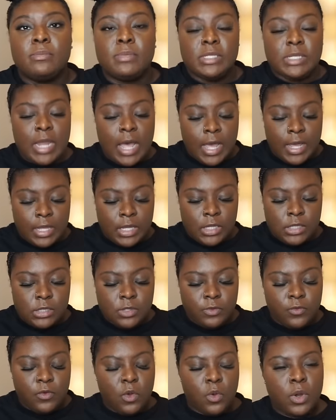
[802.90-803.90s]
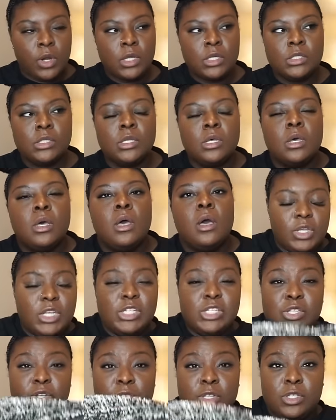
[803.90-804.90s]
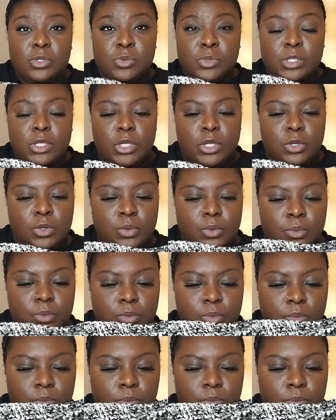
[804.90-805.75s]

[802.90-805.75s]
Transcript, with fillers: stockings, of course. So this was cute.